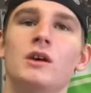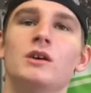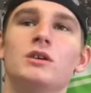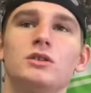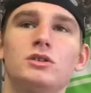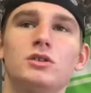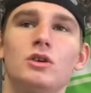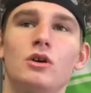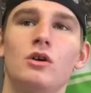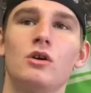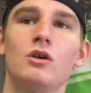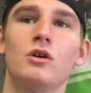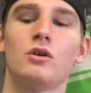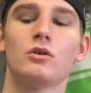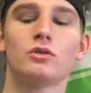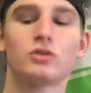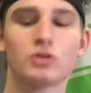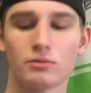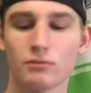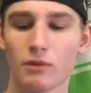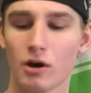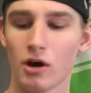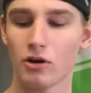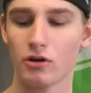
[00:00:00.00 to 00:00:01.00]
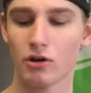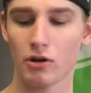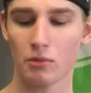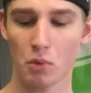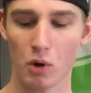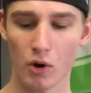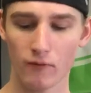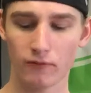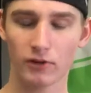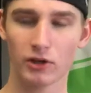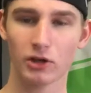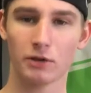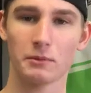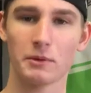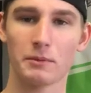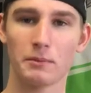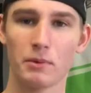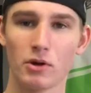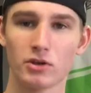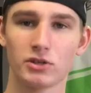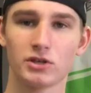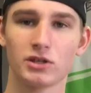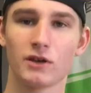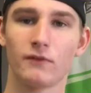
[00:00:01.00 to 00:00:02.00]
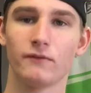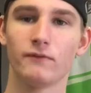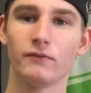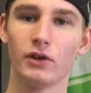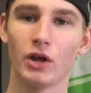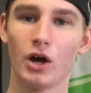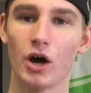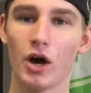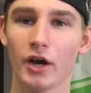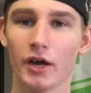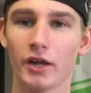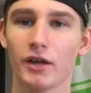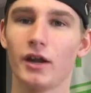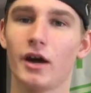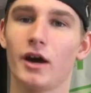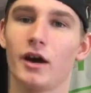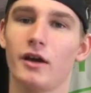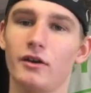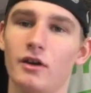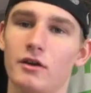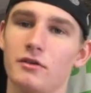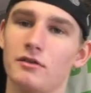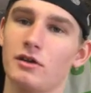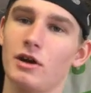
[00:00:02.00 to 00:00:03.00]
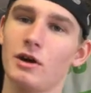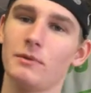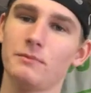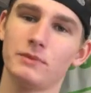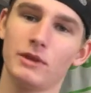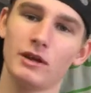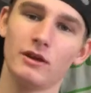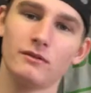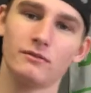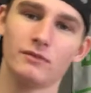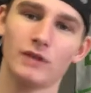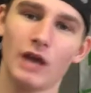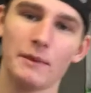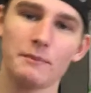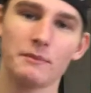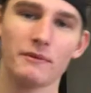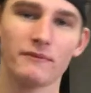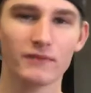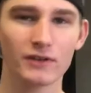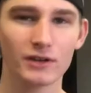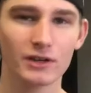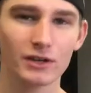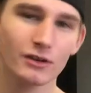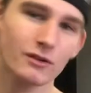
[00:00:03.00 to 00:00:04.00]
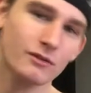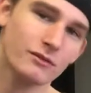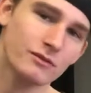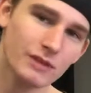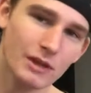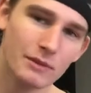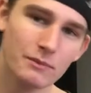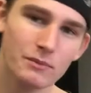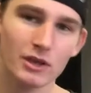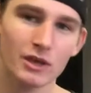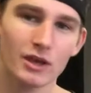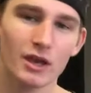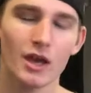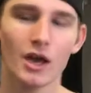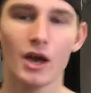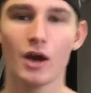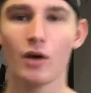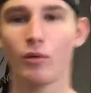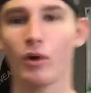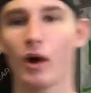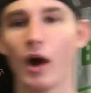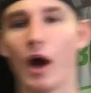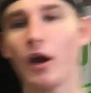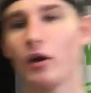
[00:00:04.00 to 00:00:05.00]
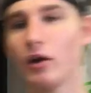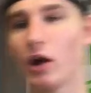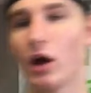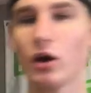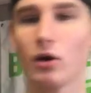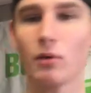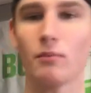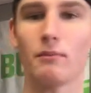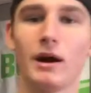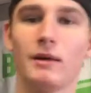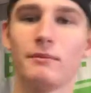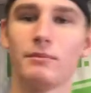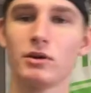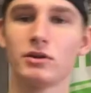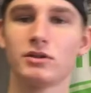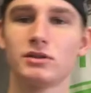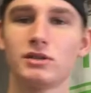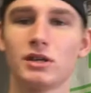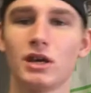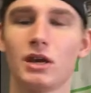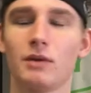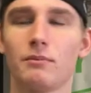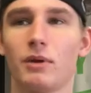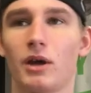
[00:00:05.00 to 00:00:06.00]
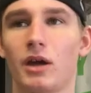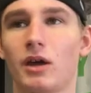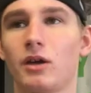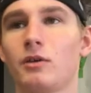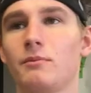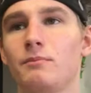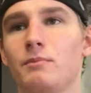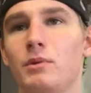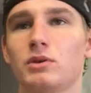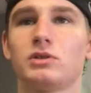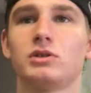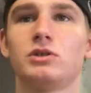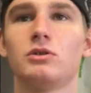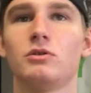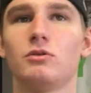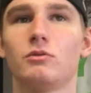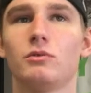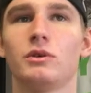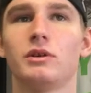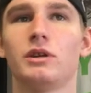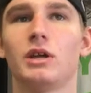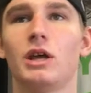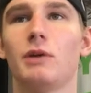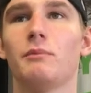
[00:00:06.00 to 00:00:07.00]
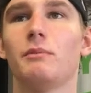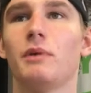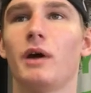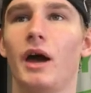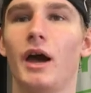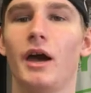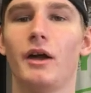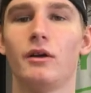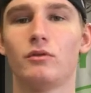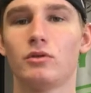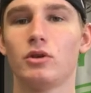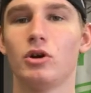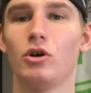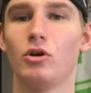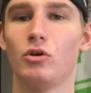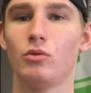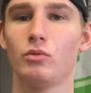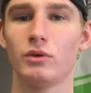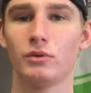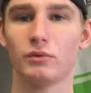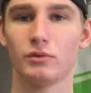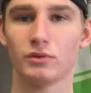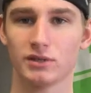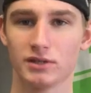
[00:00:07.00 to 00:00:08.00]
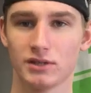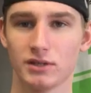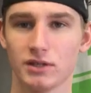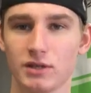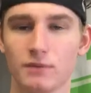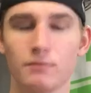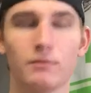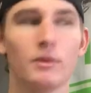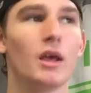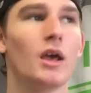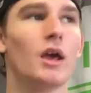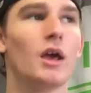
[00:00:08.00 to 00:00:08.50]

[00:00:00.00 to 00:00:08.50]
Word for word: So tomorrow I'm hopefully going to be posting a vlog and not another update type of video type thing. Well, I, I don't mind posting it, but I could post two in one day, but I don't know. We will see.